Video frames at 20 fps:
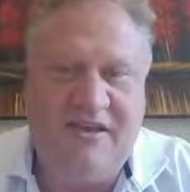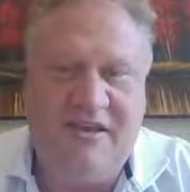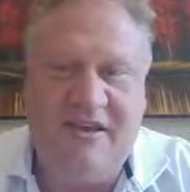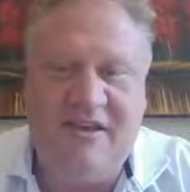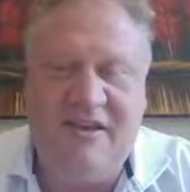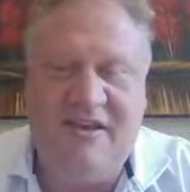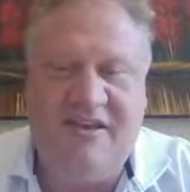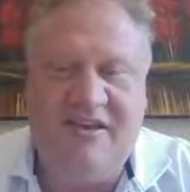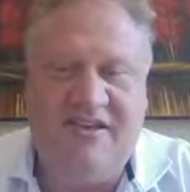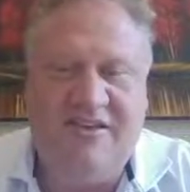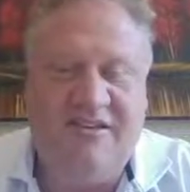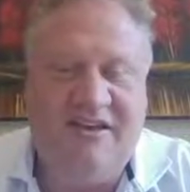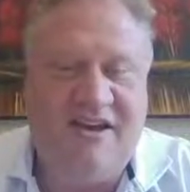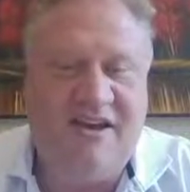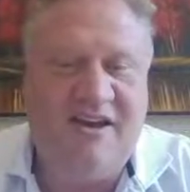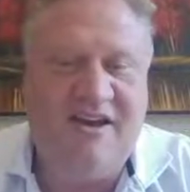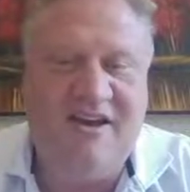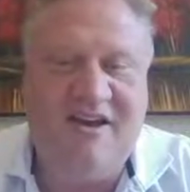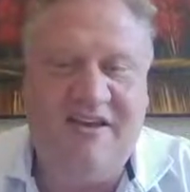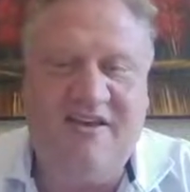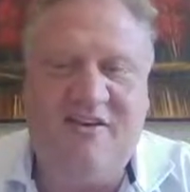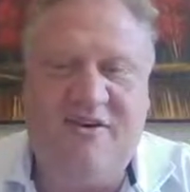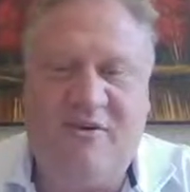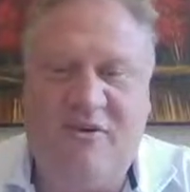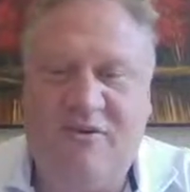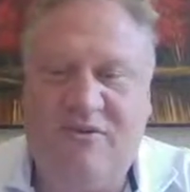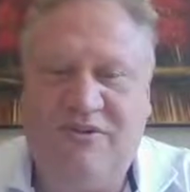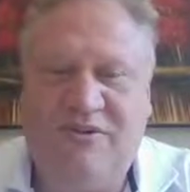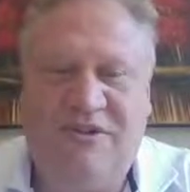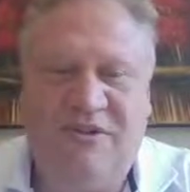and
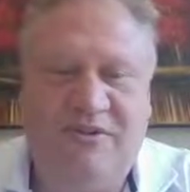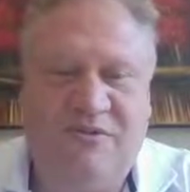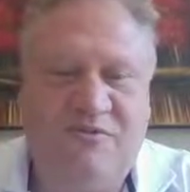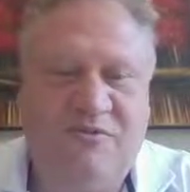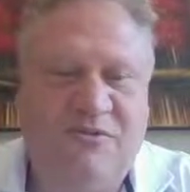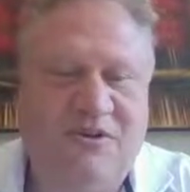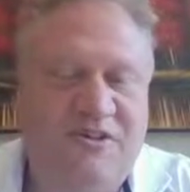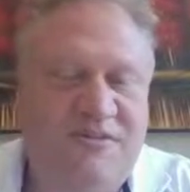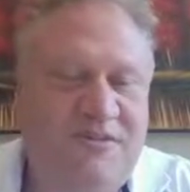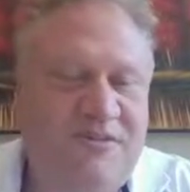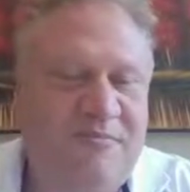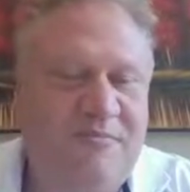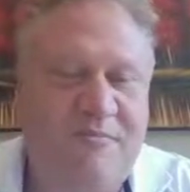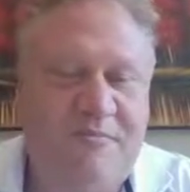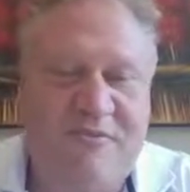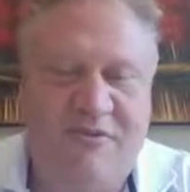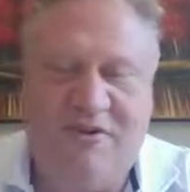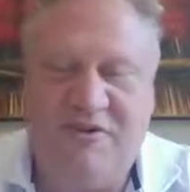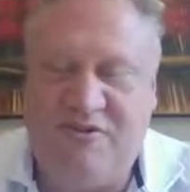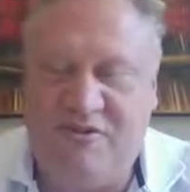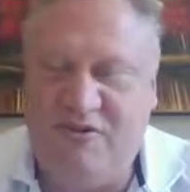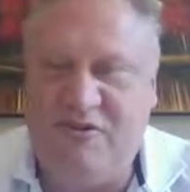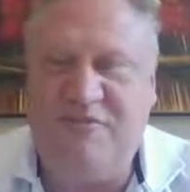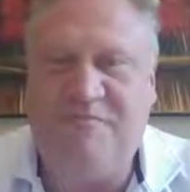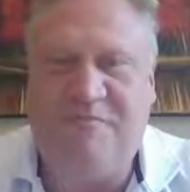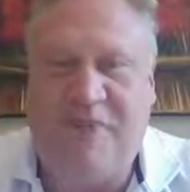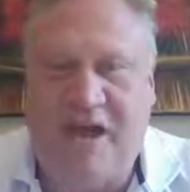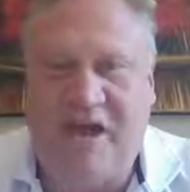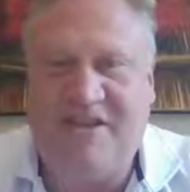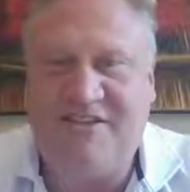only with
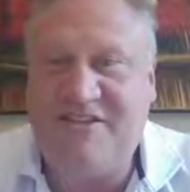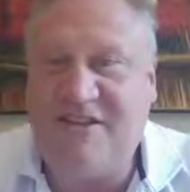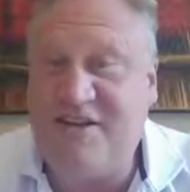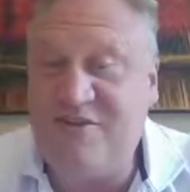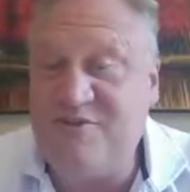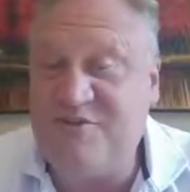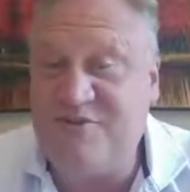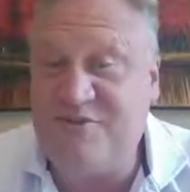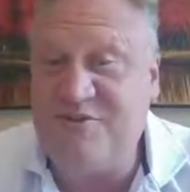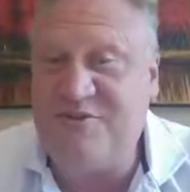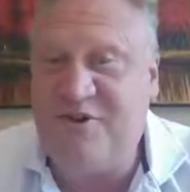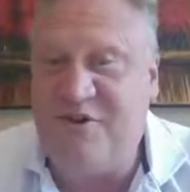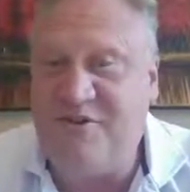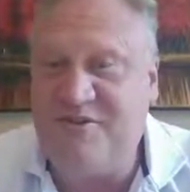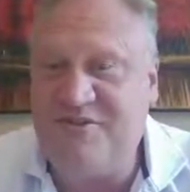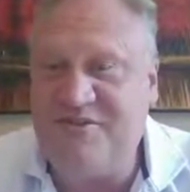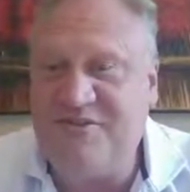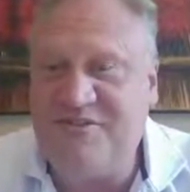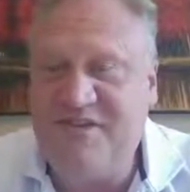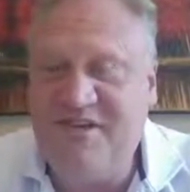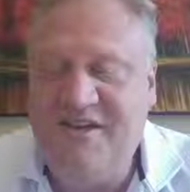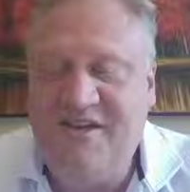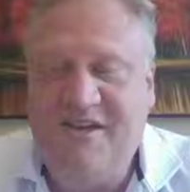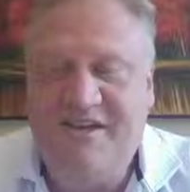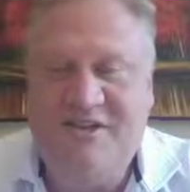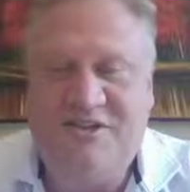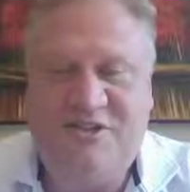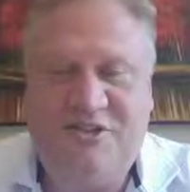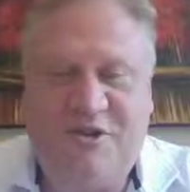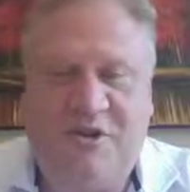good backtest results.
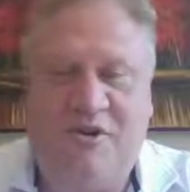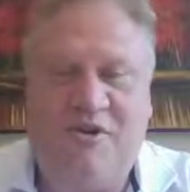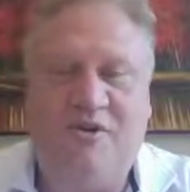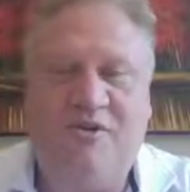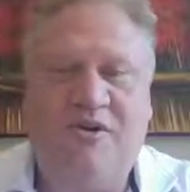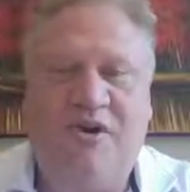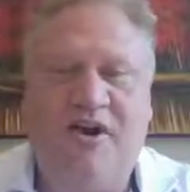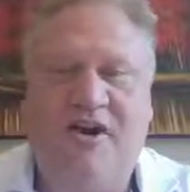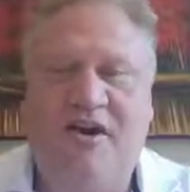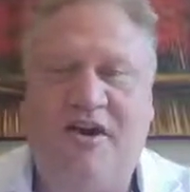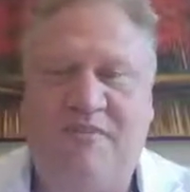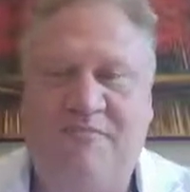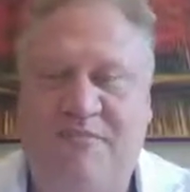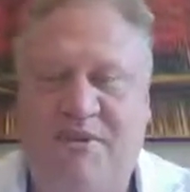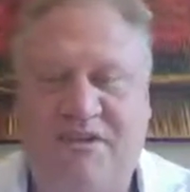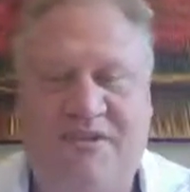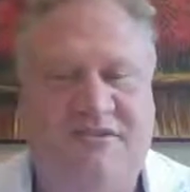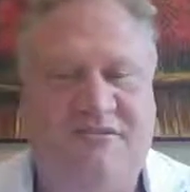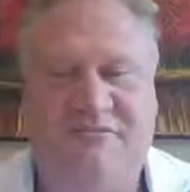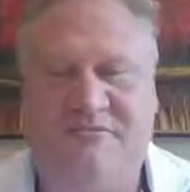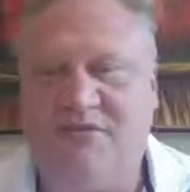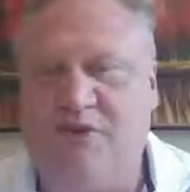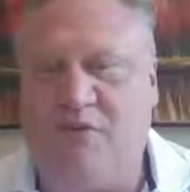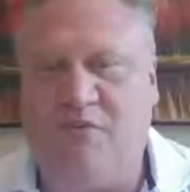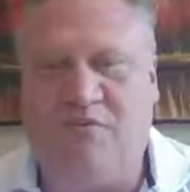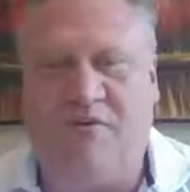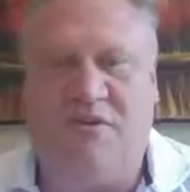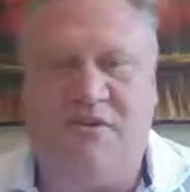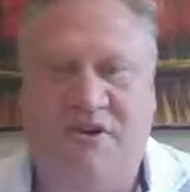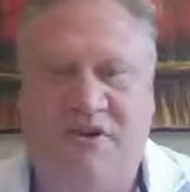So but
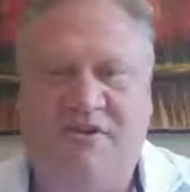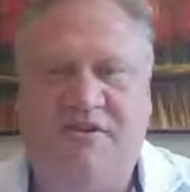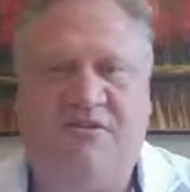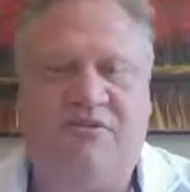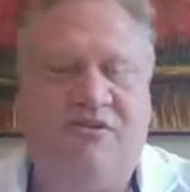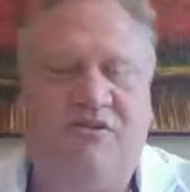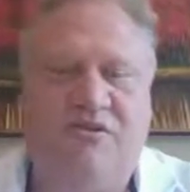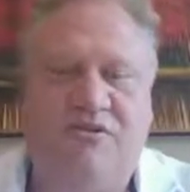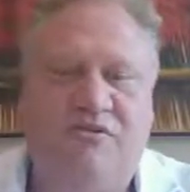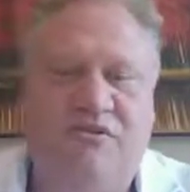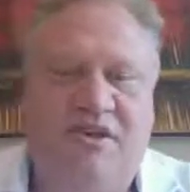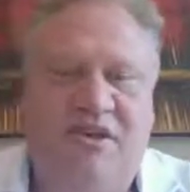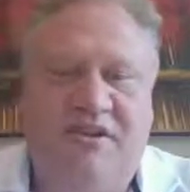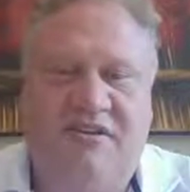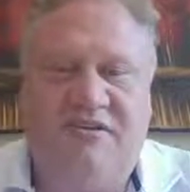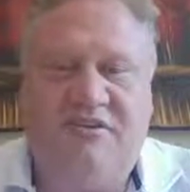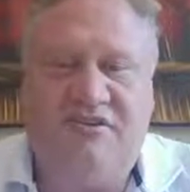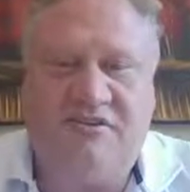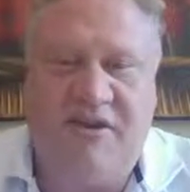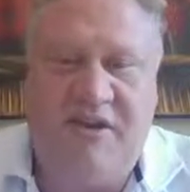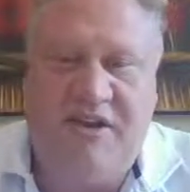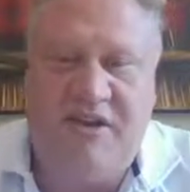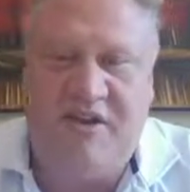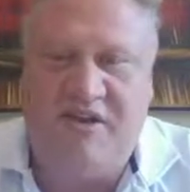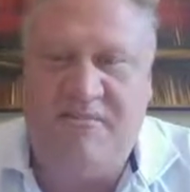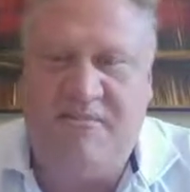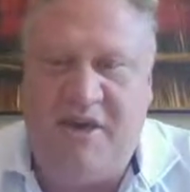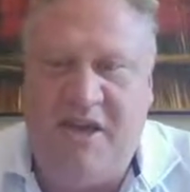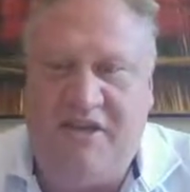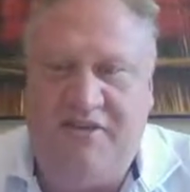don't worry, you can trade
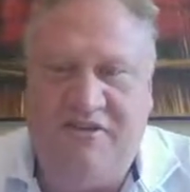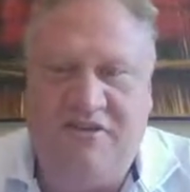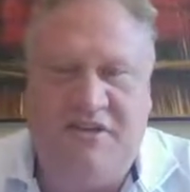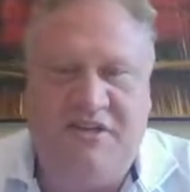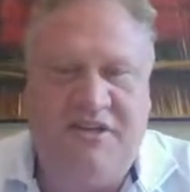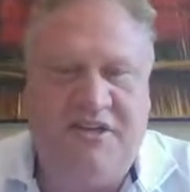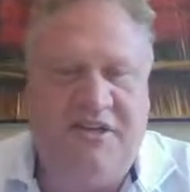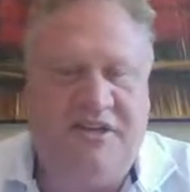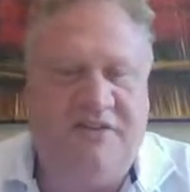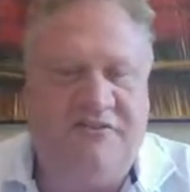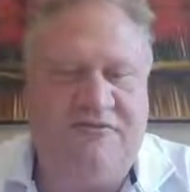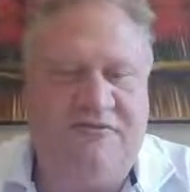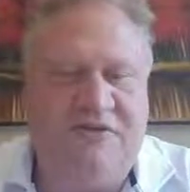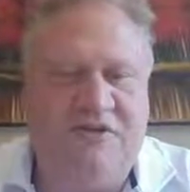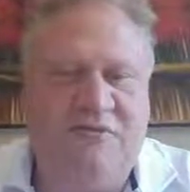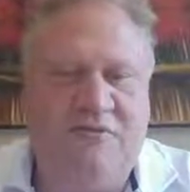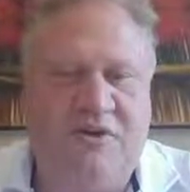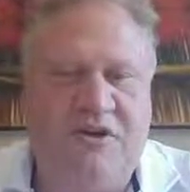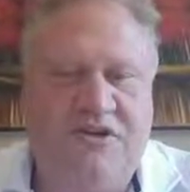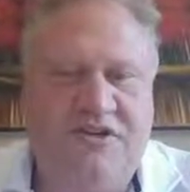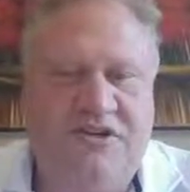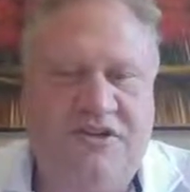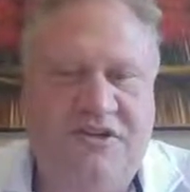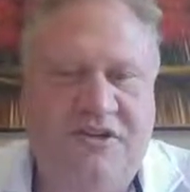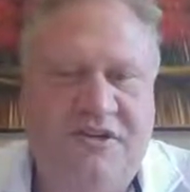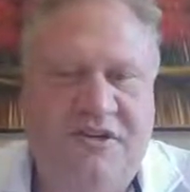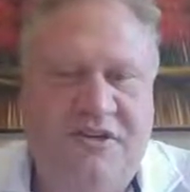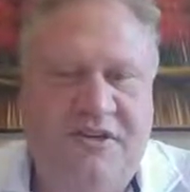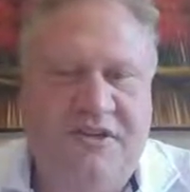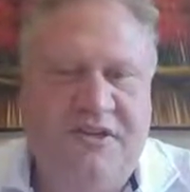it manually if you
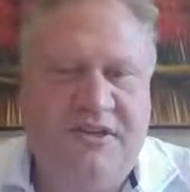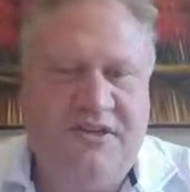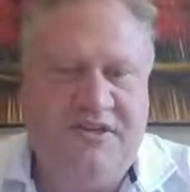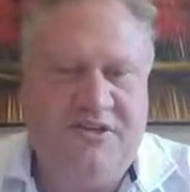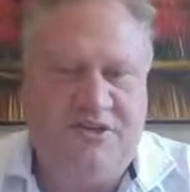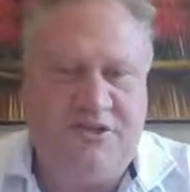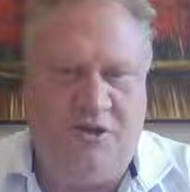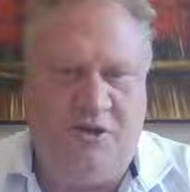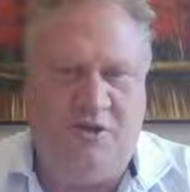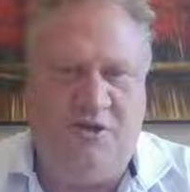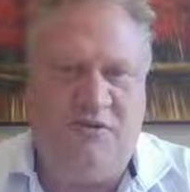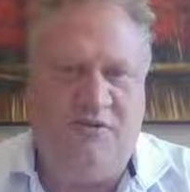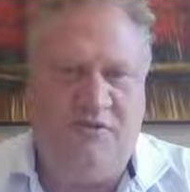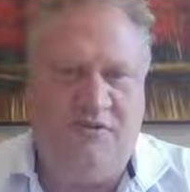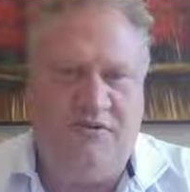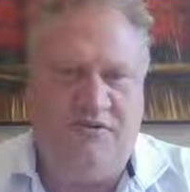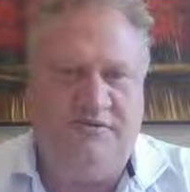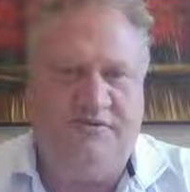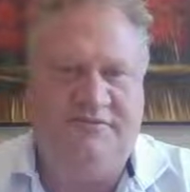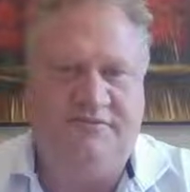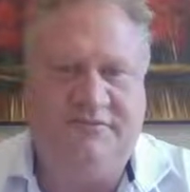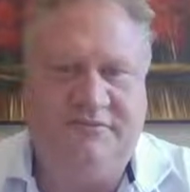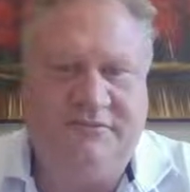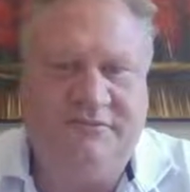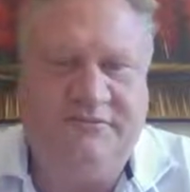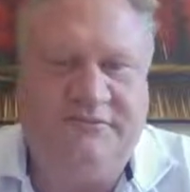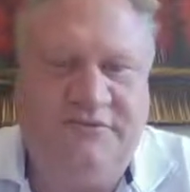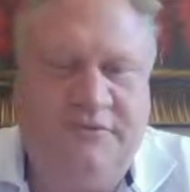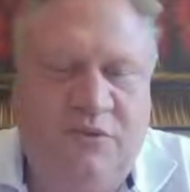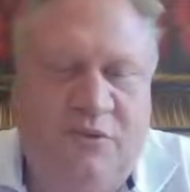wish. So
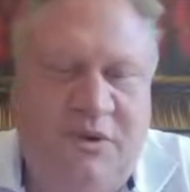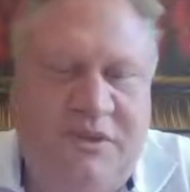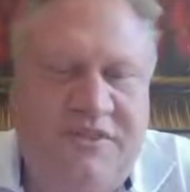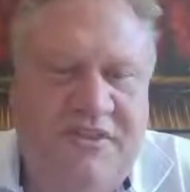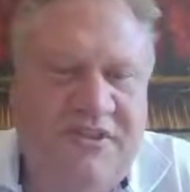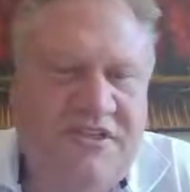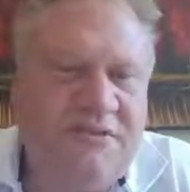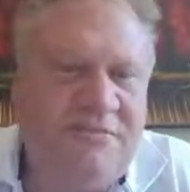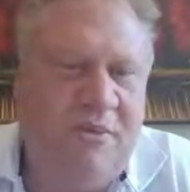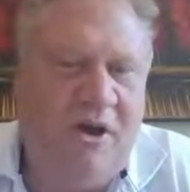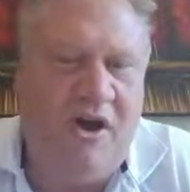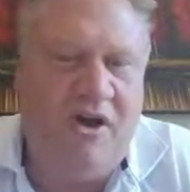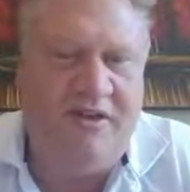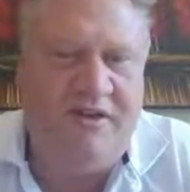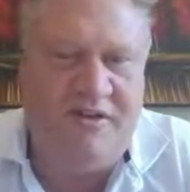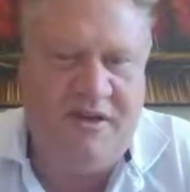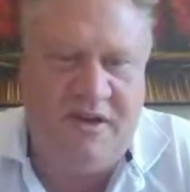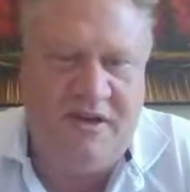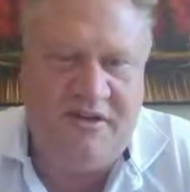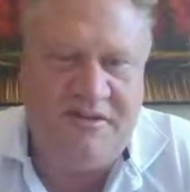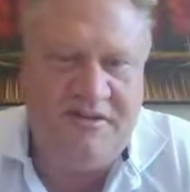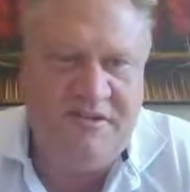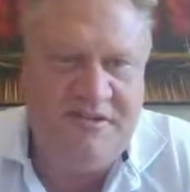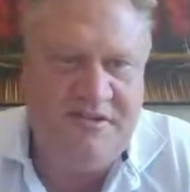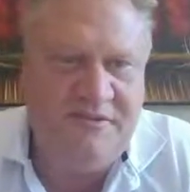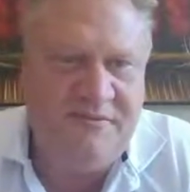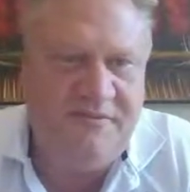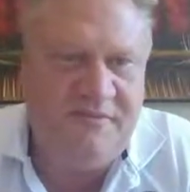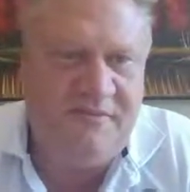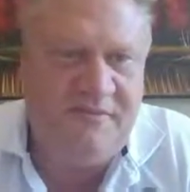what this bot
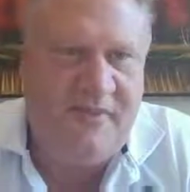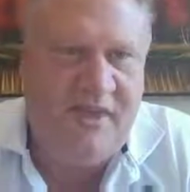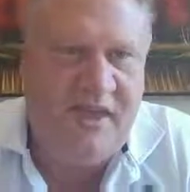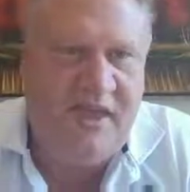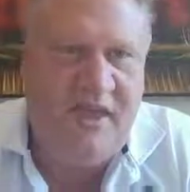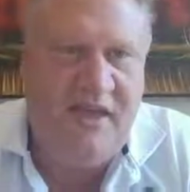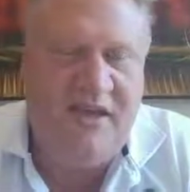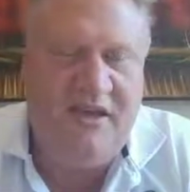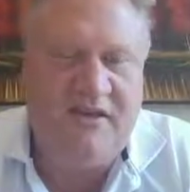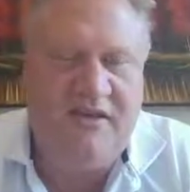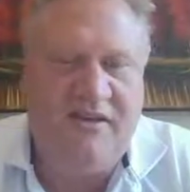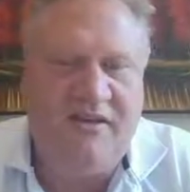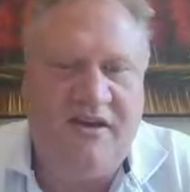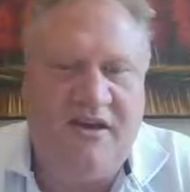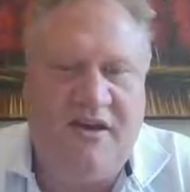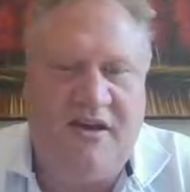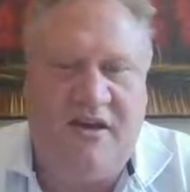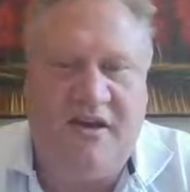does, and